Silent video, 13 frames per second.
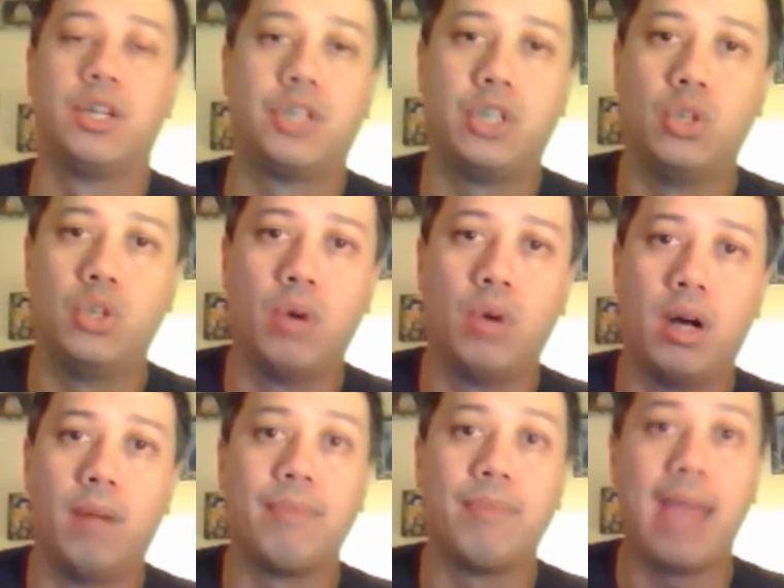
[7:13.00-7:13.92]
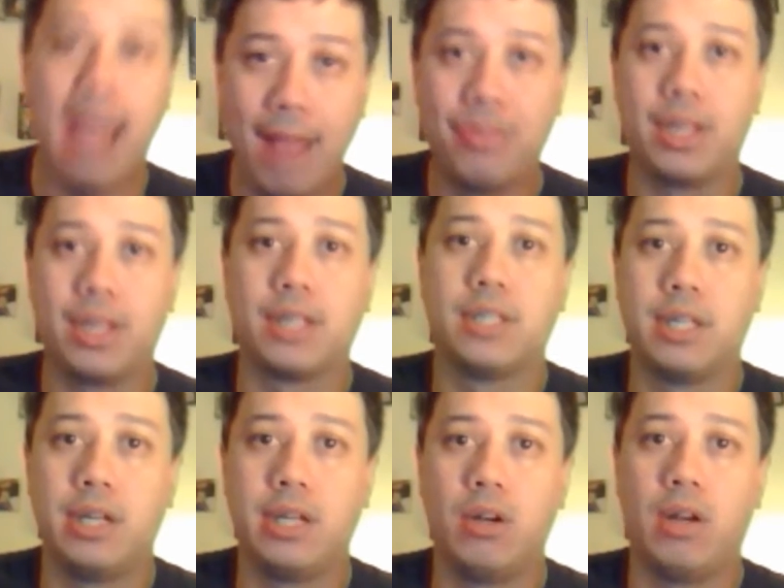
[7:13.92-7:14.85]
to add things in
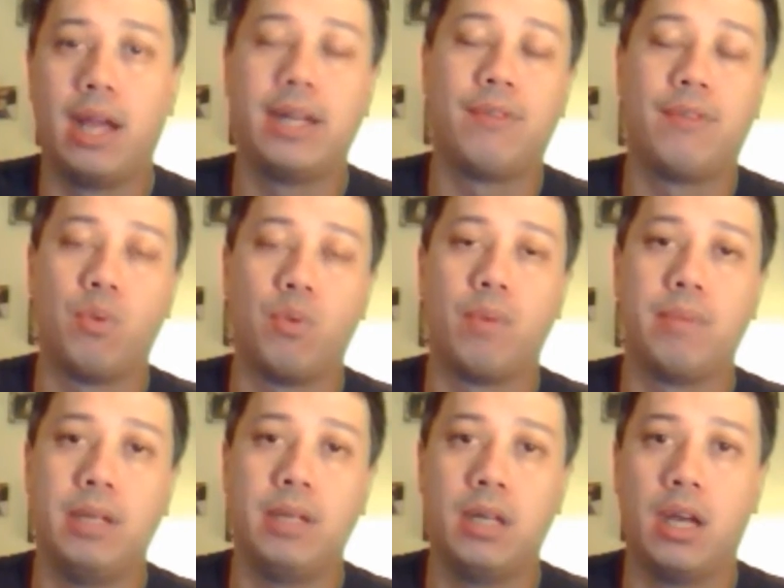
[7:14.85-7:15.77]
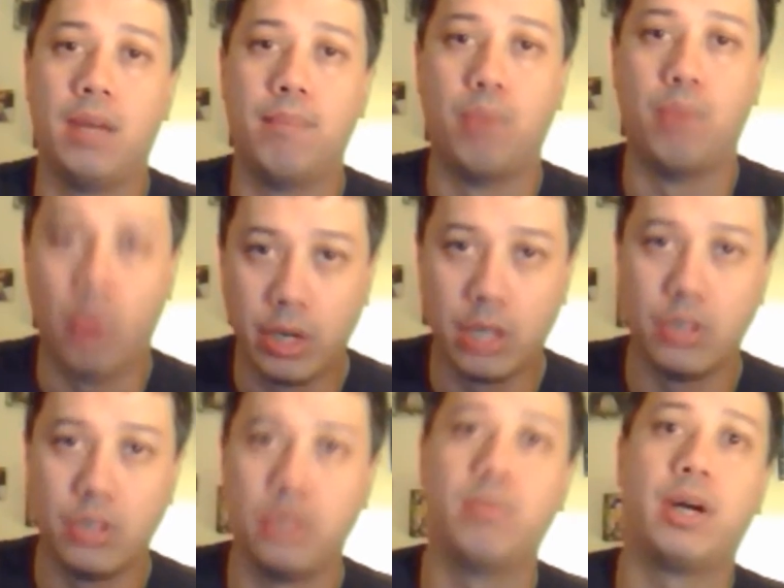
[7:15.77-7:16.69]
here. I definitely won't be boring you
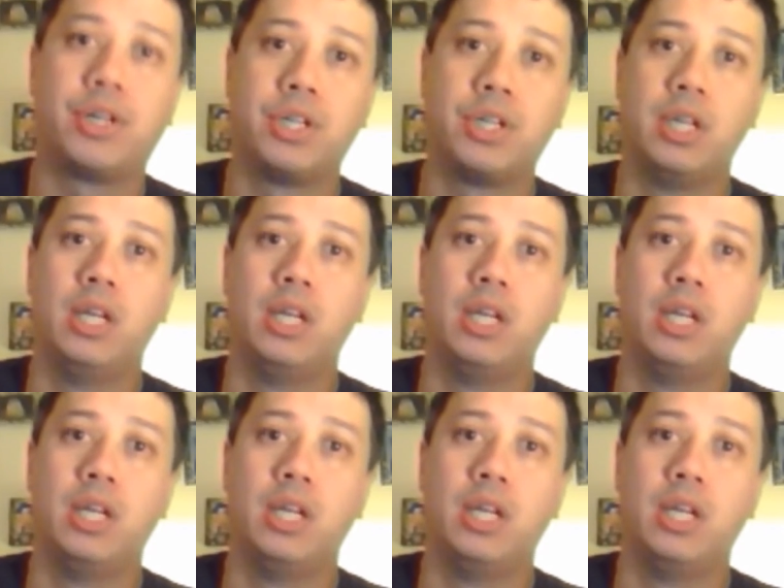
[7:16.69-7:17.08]
too much.